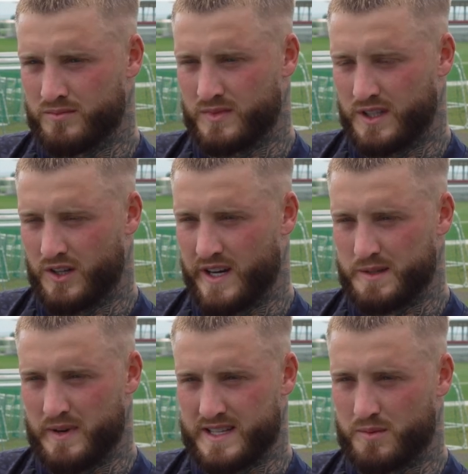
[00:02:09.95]
You don't
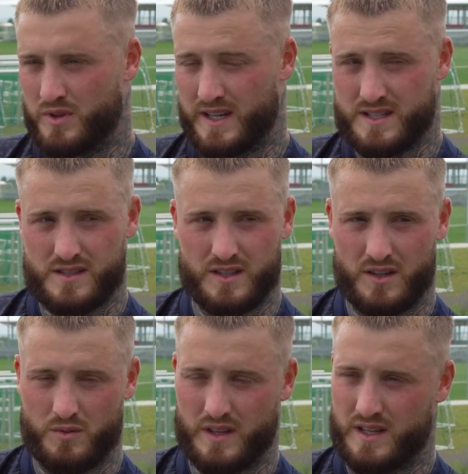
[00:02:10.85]
expect a place,
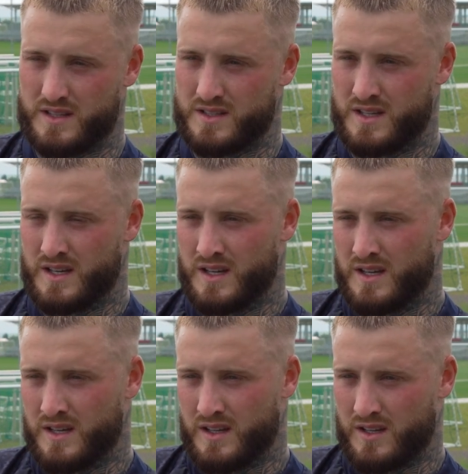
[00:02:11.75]
with
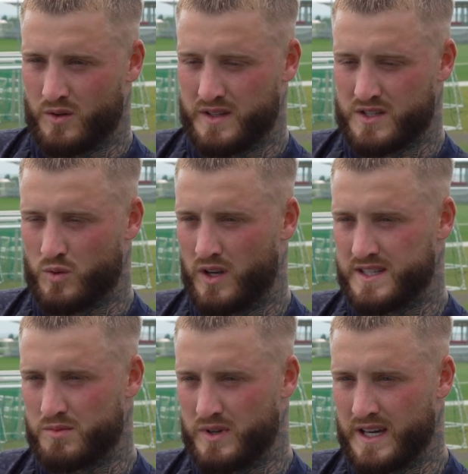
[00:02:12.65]
this quality
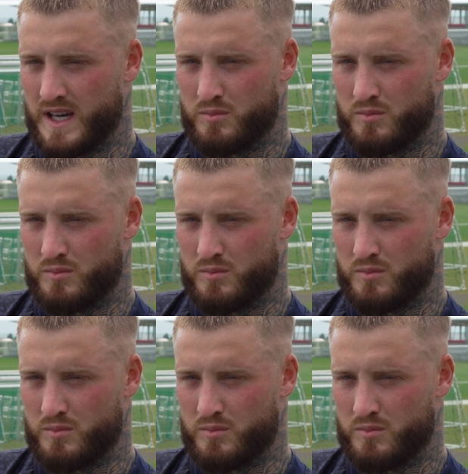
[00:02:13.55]
to be here,